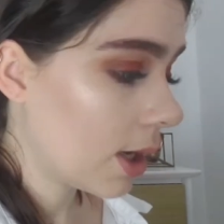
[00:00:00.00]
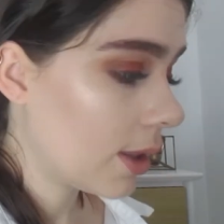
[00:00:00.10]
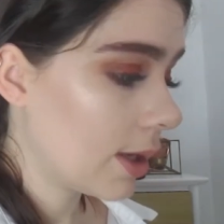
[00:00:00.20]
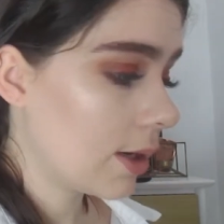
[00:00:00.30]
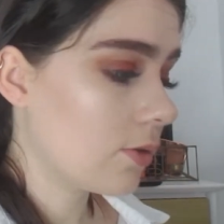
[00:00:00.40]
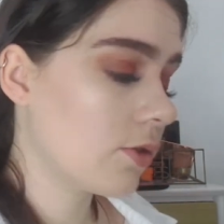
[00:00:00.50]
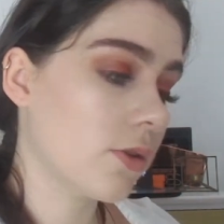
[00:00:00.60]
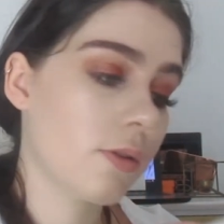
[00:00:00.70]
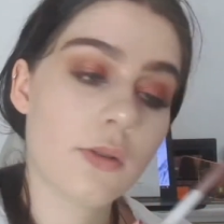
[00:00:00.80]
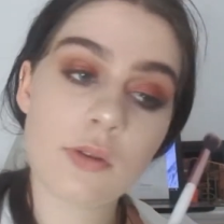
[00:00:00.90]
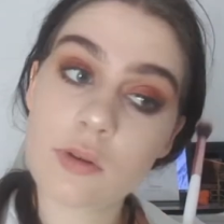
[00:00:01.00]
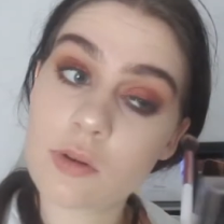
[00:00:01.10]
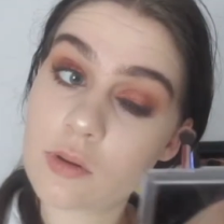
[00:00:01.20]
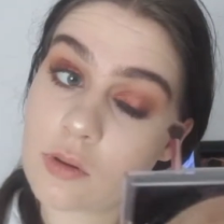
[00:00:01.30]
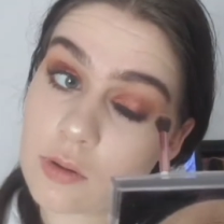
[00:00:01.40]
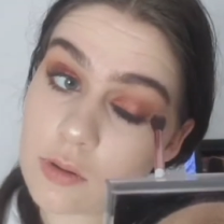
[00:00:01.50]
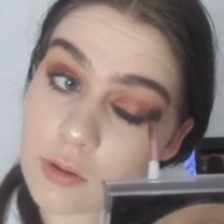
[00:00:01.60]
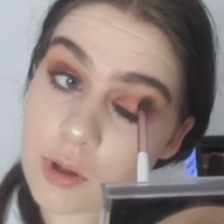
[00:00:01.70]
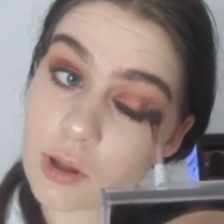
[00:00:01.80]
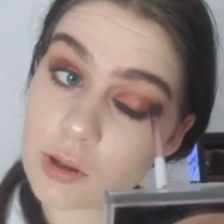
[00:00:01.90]
and then just
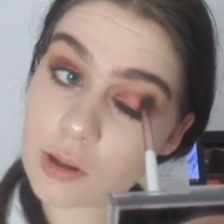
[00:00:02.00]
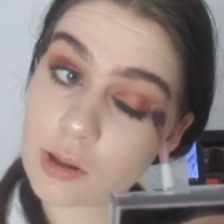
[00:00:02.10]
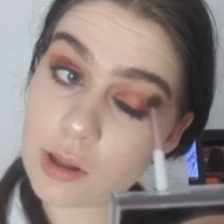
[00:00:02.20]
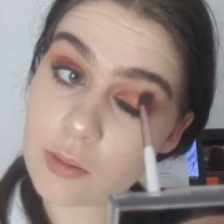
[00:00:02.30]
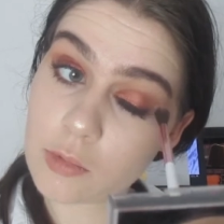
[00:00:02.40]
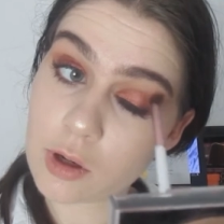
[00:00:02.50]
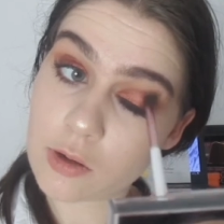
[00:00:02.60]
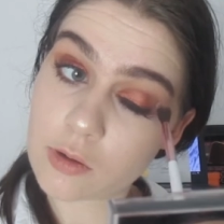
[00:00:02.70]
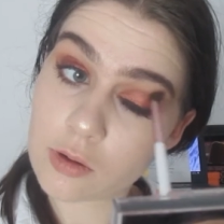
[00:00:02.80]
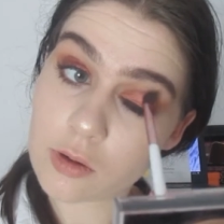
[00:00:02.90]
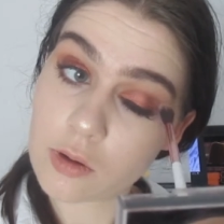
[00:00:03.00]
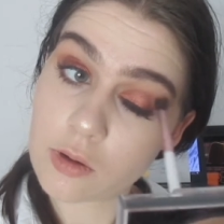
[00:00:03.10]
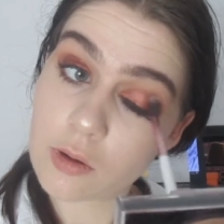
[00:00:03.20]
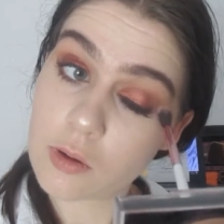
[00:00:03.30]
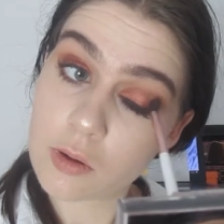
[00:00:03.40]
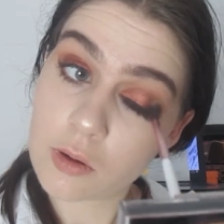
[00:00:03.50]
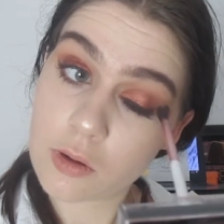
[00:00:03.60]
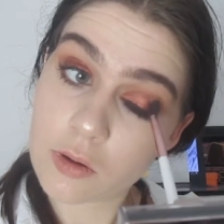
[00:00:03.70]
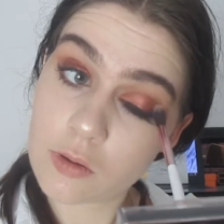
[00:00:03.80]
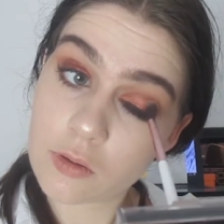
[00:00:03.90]
take a clean brush
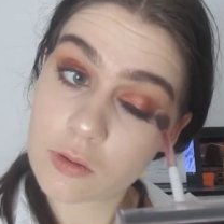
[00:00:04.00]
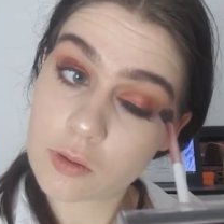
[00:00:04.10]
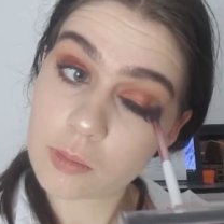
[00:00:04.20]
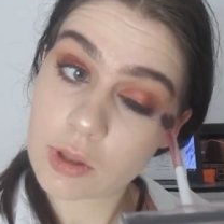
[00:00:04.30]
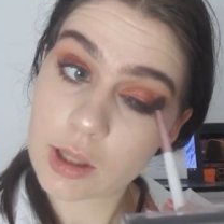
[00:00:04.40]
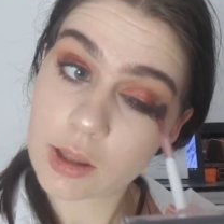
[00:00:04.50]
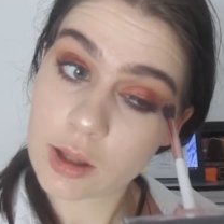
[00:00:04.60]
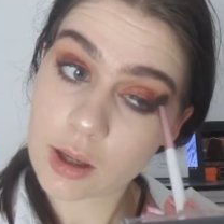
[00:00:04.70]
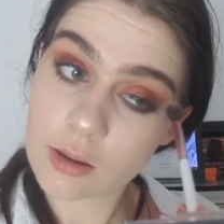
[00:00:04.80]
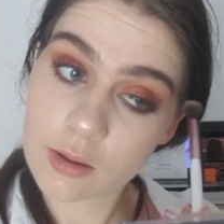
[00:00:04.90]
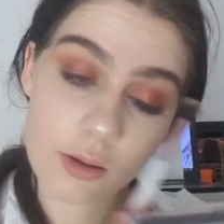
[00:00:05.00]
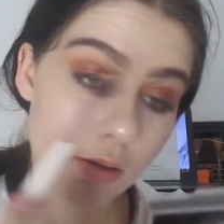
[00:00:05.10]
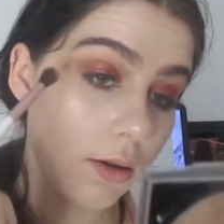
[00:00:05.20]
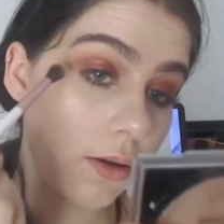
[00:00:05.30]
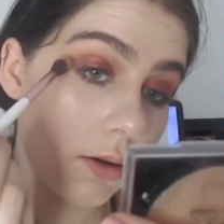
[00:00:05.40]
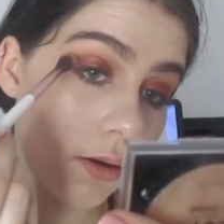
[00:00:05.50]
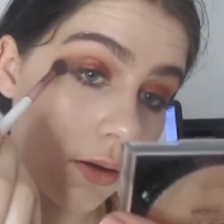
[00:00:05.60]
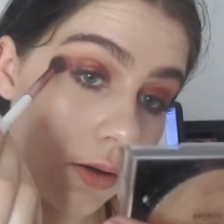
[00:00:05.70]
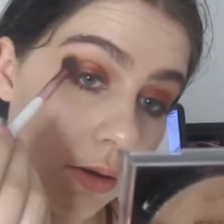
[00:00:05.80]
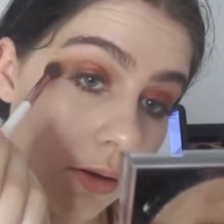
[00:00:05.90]
and just blend that.
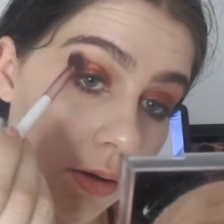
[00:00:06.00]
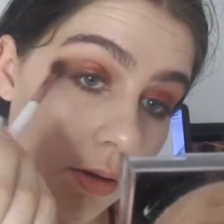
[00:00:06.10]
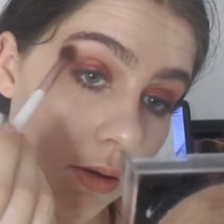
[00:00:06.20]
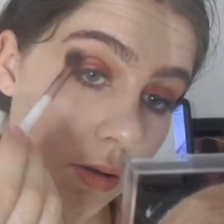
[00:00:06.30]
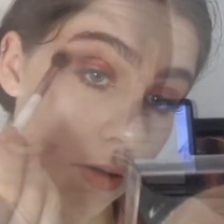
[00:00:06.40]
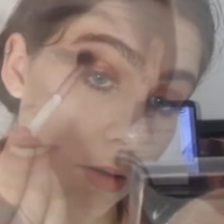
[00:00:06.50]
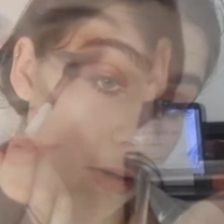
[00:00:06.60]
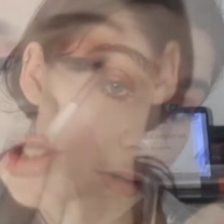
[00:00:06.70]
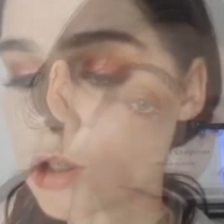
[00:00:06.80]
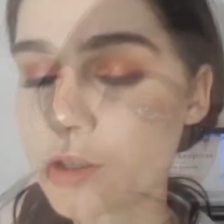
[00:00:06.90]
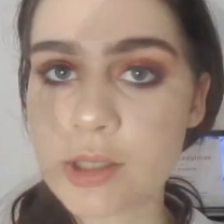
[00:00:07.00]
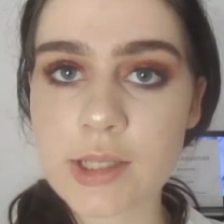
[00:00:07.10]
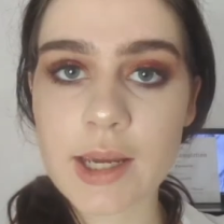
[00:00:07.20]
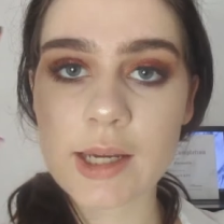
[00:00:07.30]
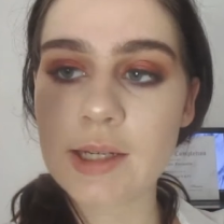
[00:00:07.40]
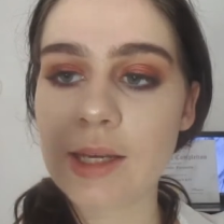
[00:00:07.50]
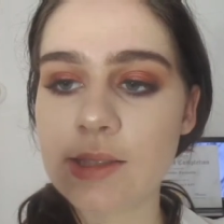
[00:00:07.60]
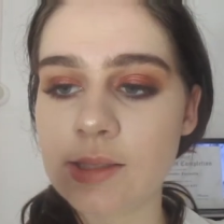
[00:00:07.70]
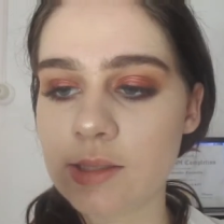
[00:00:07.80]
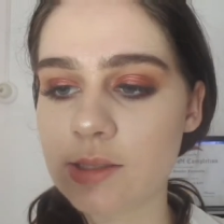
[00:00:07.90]
Then I'm just going to take an
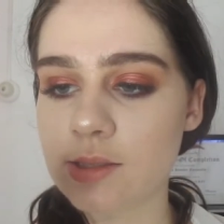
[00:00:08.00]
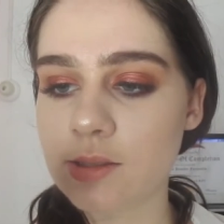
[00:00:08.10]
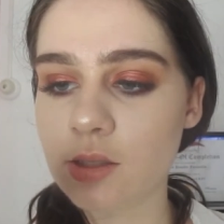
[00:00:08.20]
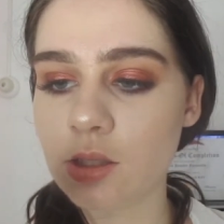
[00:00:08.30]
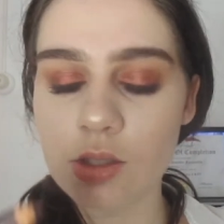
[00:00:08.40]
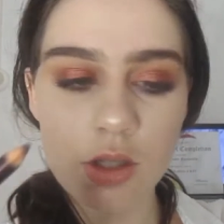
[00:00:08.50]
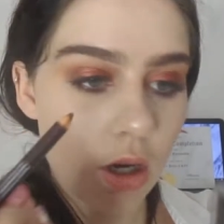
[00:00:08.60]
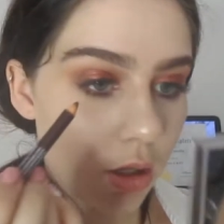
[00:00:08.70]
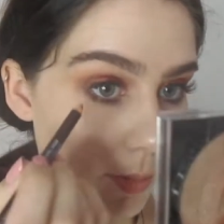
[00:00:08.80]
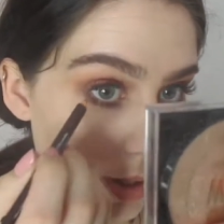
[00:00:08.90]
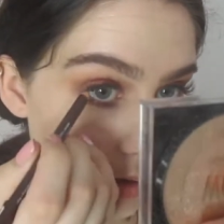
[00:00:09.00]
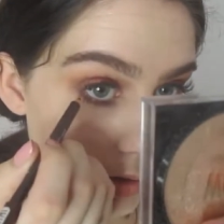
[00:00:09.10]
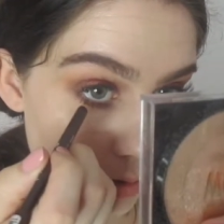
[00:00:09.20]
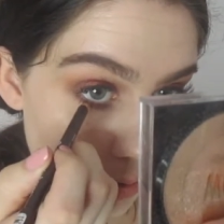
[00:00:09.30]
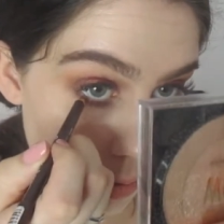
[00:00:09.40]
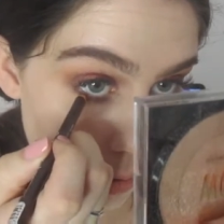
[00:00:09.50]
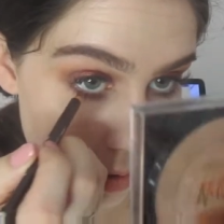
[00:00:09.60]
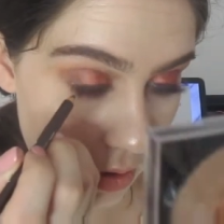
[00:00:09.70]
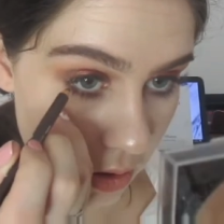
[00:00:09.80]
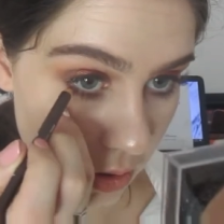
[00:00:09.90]
Essence Kajal pencil,
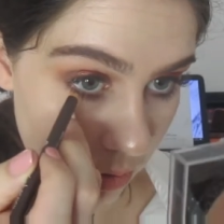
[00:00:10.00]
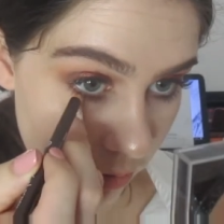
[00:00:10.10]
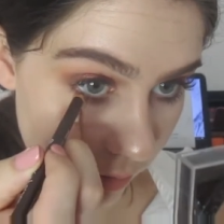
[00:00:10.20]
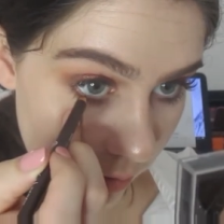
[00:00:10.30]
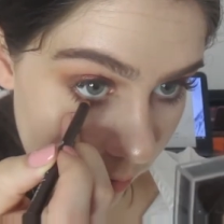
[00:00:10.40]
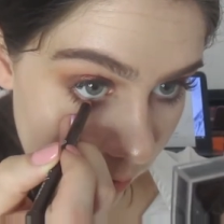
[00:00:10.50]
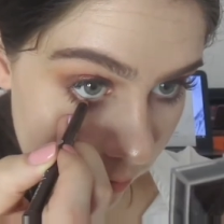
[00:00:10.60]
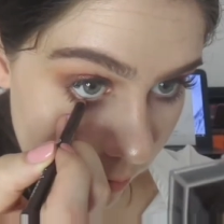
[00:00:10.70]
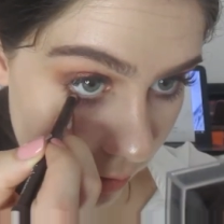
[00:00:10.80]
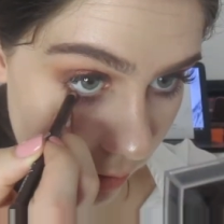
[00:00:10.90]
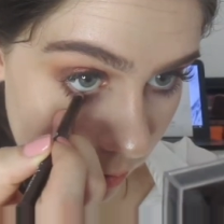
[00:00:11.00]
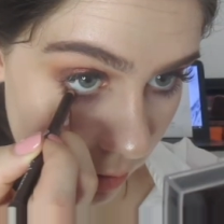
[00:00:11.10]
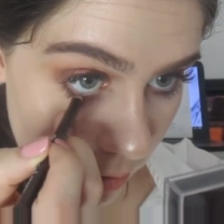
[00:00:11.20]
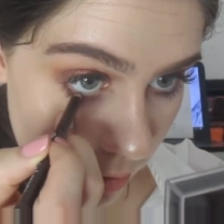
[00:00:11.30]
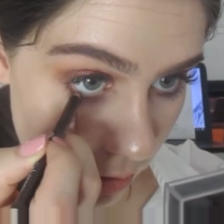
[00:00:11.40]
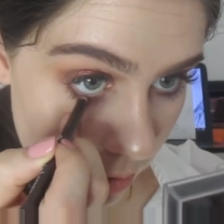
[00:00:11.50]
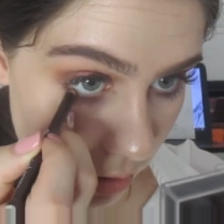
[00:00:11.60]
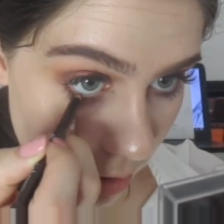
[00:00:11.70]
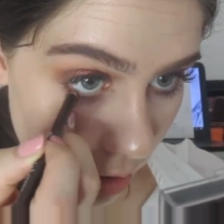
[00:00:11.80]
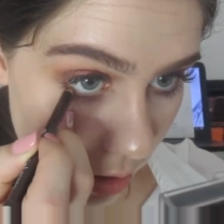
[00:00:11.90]
if that's how you say it,
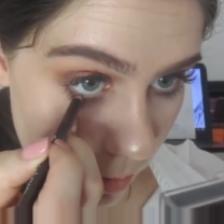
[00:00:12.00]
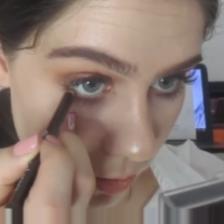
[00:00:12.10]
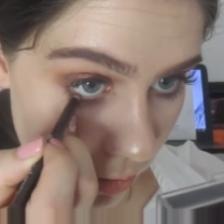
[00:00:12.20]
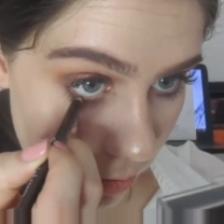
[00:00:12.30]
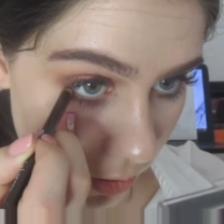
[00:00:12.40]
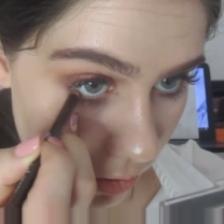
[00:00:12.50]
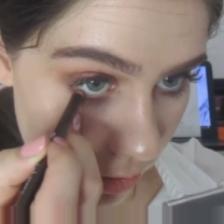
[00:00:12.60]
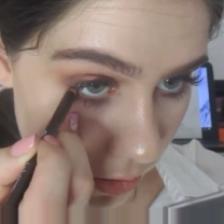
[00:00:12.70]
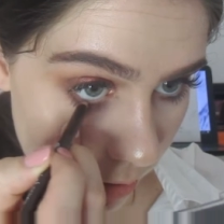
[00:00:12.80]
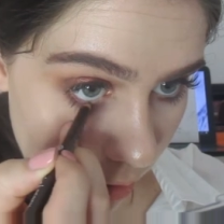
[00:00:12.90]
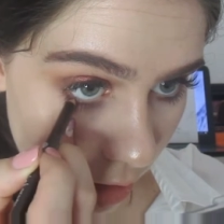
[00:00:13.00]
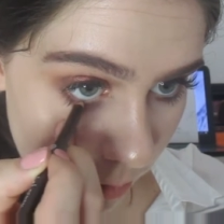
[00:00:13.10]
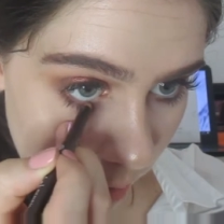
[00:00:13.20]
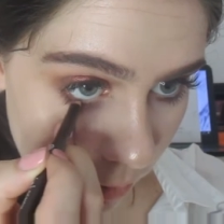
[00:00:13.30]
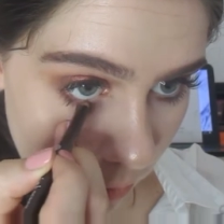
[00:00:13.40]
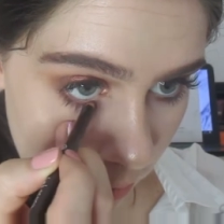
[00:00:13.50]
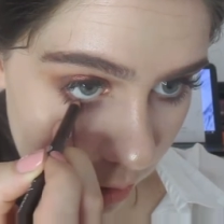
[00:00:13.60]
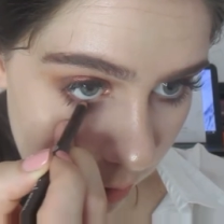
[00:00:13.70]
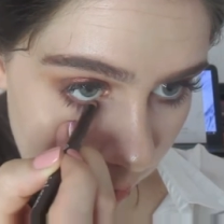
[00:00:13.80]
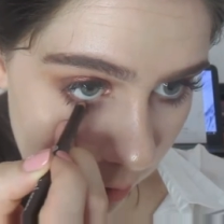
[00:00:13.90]
and I'm just going to line my
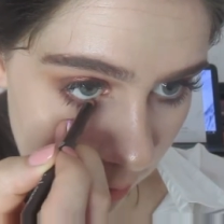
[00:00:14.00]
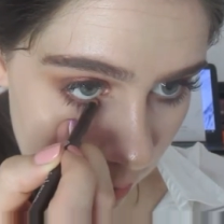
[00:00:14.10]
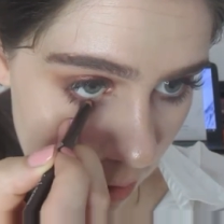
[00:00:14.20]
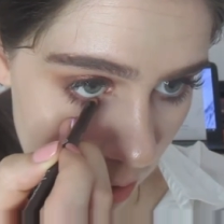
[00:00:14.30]
waterline